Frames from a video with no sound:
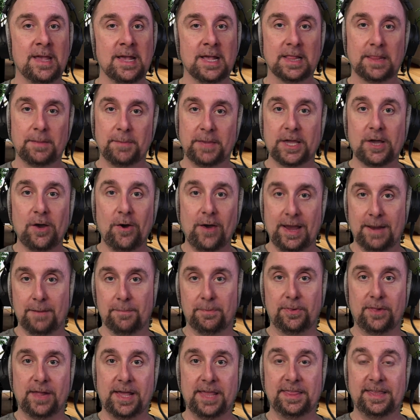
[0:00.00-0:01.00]
Let me go ahead and
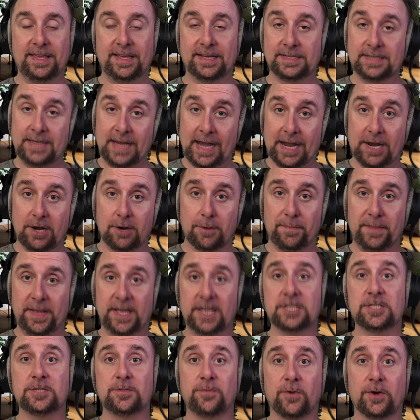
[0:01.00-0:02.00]
play the entire
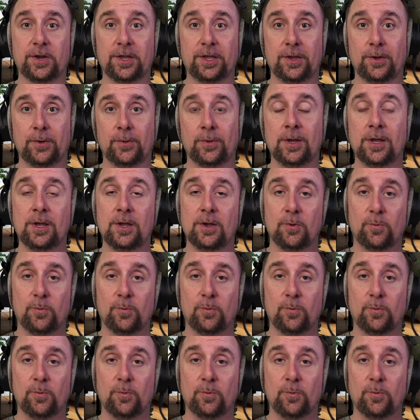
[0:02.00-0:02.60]
piece for you